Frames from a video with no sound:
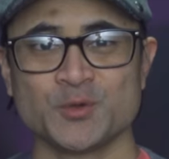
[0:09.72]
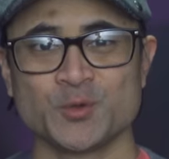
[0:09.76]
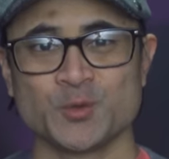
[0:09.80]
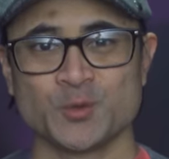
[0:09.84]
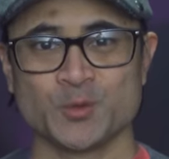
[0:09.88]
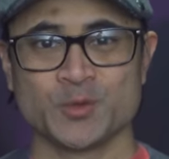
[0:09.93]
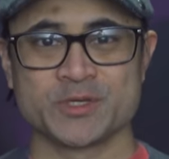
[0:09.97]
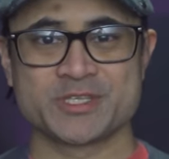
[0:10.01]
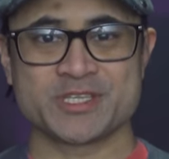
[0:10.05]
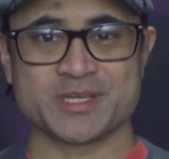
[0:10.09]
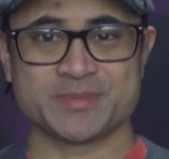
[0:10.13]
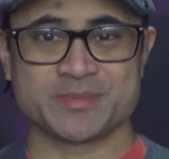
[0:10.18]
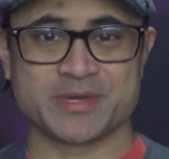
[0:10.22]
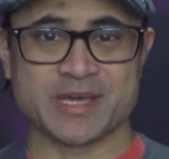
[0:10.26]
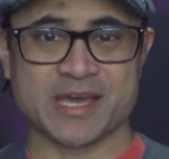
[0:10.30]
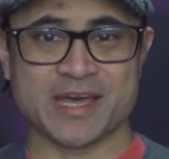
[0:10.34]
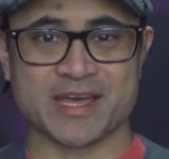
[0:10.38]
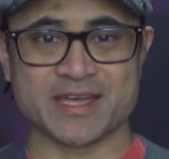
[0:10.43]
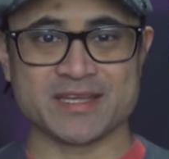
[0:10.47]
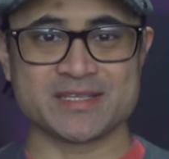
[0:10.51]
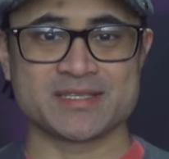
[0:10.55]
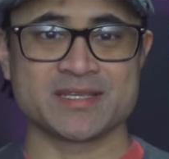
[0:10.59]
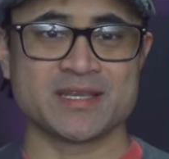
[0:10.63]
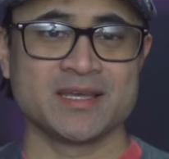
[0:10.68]
What's up
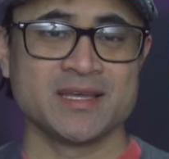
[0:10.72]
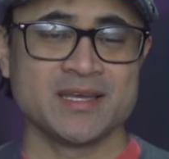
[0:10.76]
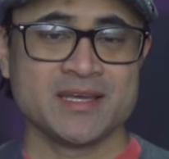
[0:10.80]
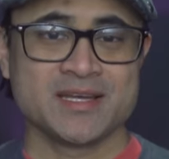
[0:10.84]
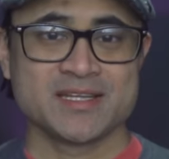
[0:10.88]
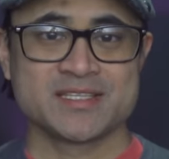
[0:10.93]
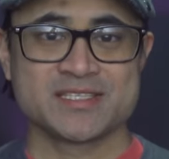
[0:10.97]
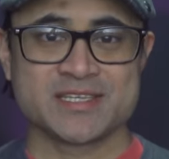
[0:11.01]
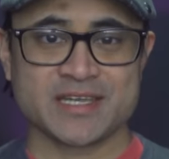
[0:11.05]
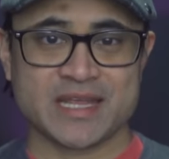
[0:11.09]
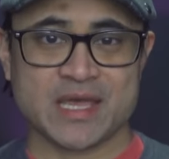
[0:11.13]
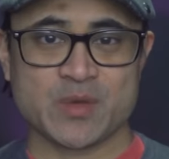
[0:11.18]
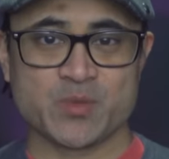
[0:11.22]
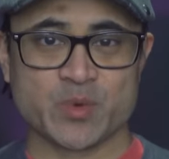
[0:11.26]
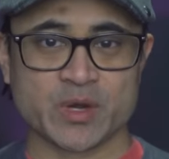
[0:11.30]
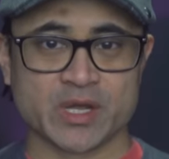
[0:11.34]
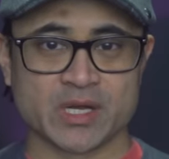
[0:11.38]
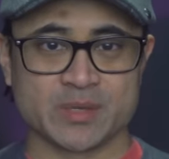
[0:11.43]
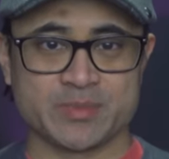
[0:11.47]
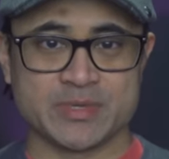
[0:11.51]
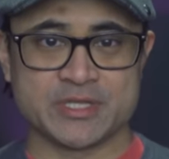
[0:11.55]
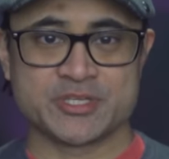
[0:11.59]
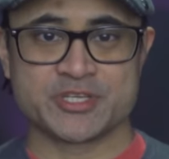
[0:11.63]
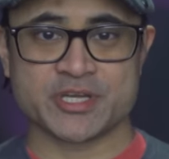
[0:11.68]
guys? Today we're
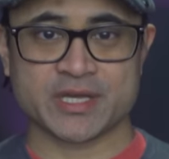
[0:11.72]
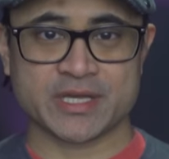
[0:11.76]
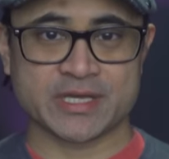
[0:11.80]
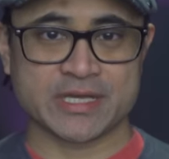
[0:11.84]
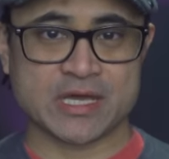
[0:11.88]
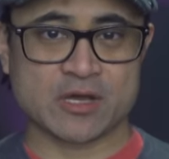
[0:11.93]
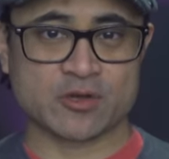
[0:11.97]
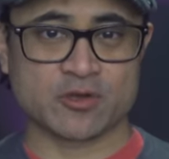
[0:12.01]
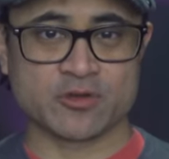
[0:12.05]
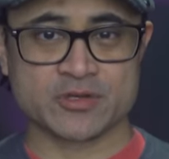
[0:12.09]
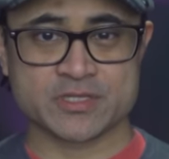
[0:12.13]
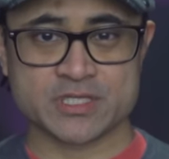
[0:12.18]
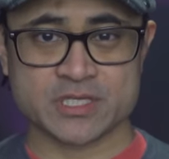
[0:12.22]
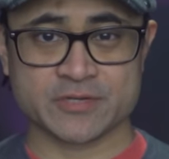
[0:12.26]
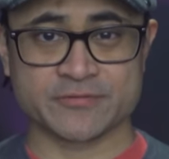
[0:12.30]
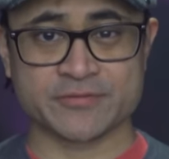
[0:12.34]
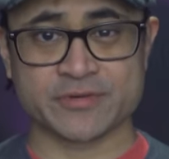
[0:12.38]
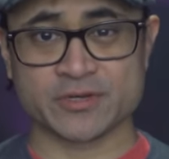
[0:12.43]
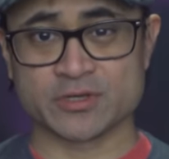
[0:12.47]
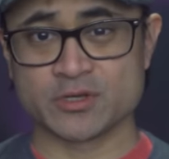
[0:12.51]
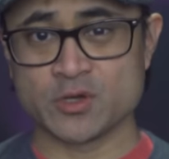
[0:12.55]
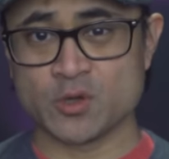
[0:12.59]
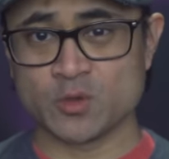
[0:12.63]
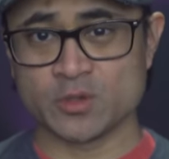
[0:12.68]
going to be checking out
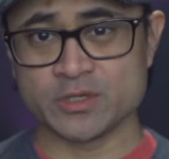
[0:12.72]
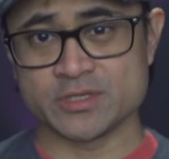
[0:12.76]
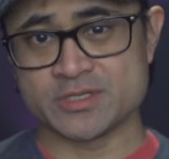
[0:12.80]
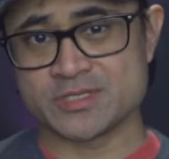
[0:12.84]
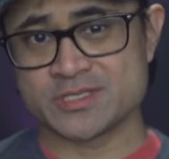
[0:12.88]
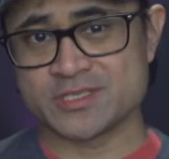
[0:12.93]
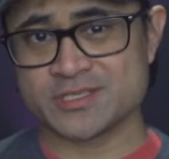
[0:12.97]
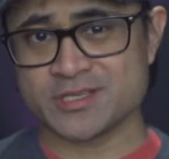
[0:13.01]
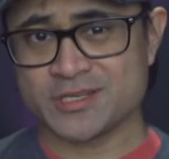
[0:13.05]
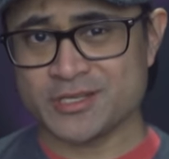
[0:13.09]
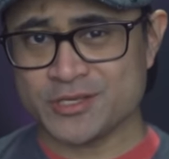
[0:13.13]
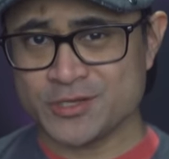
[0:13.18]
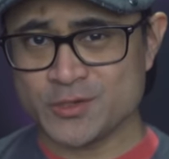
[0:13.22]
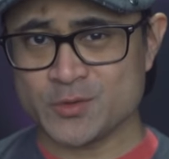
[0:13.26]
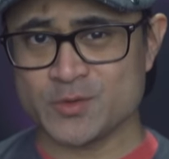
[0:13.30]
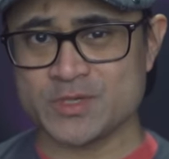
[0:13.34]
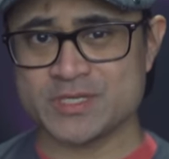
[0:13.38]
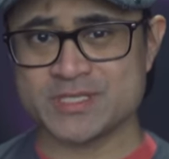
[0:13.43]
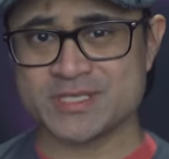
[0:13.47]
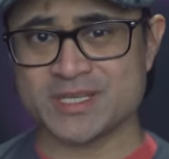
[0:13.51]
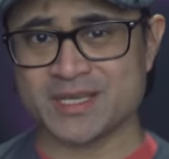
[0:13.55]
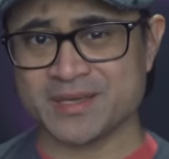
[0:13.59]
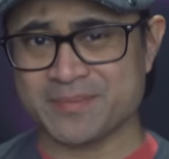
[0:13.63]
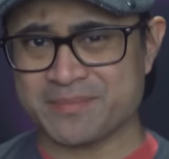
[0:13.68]
Christopher Nolan's
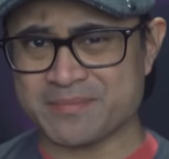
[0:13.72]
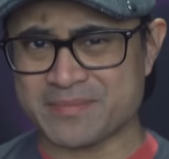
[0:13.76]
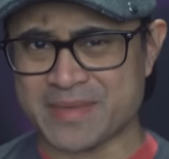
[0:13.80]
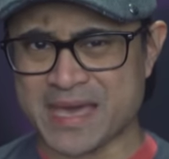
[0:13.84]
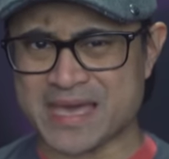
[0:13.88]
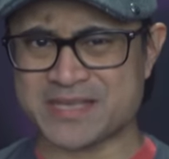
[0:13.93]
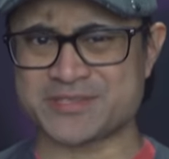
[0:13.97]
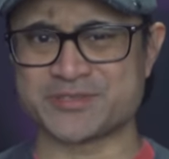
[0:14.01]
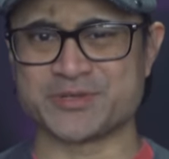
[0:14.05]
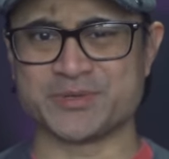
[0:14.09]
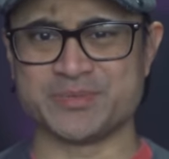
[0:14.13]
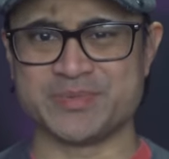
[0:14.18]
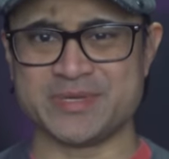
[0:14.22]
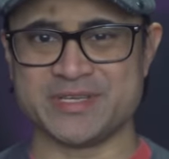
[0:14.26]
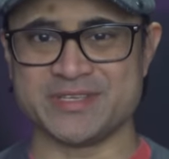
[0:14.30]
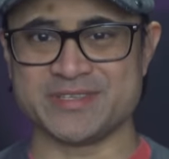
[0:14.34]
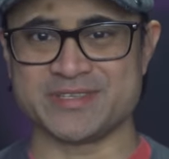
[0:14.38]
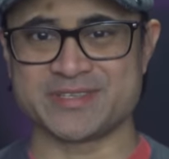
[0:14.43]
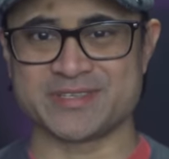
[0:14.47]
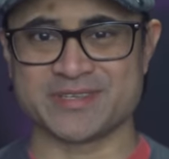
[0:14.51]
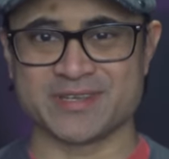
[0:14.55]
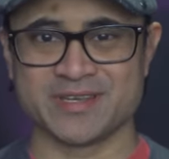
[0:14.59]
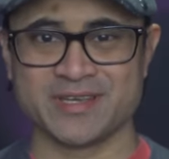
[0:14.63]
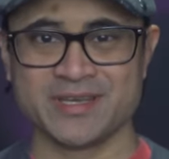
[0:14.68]
newest
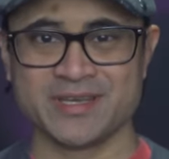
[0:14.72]
masterpiece,